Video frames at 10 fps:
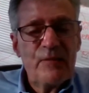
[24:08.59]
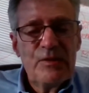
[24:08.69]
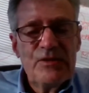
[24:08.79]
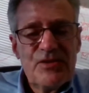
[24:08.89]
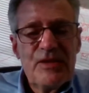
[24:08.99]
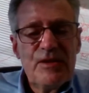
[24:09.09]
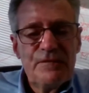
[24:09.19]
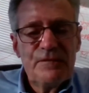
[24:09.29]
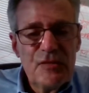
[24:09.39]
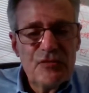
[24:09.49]
We see the
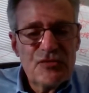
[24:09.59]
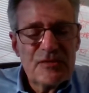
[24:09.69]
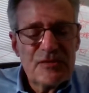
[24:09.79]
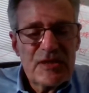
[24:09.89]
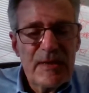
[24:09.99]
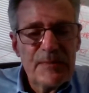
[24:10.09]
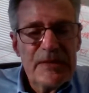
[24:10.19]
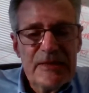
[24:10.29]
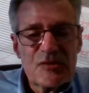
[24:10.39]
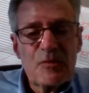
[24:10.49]
future of this company
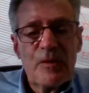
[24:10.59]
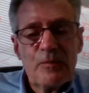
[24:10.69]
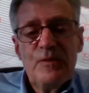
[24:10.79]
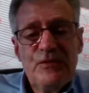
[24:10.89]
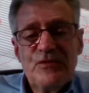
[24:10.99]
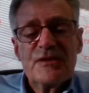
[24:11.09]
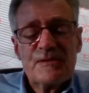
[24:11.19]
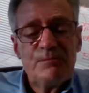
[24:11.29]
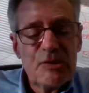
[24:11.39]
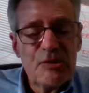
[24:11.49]
is what we just
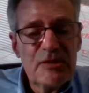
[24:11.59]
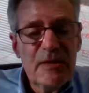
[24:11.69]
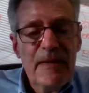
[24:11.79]
built,